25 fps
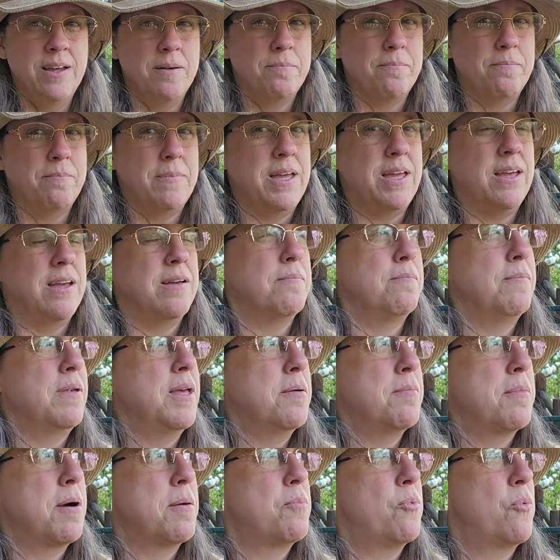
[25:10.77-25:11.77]
Me
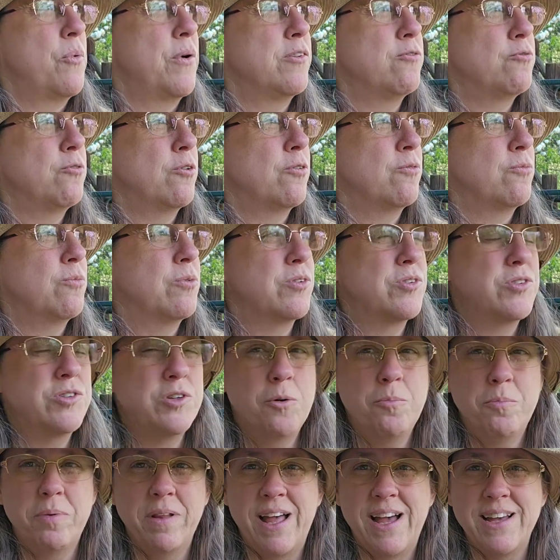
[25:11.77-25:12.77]
and my boys, we're
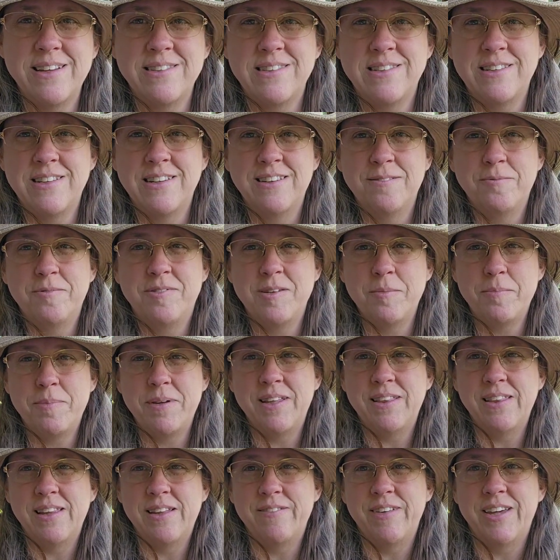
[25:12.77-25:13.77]
so blessed to be
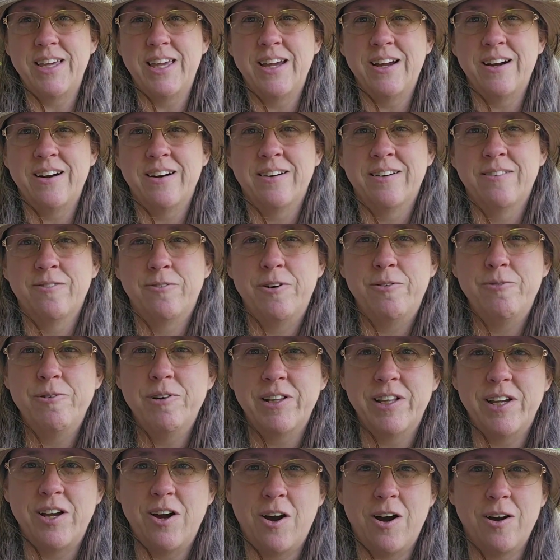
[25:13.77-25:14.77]
living here. We
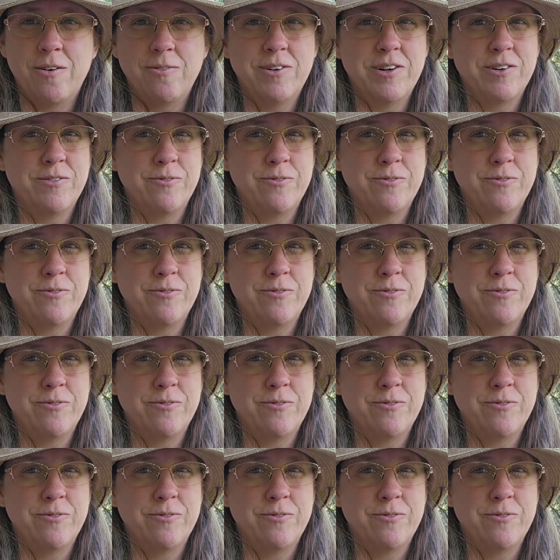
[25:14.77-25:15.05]
really are.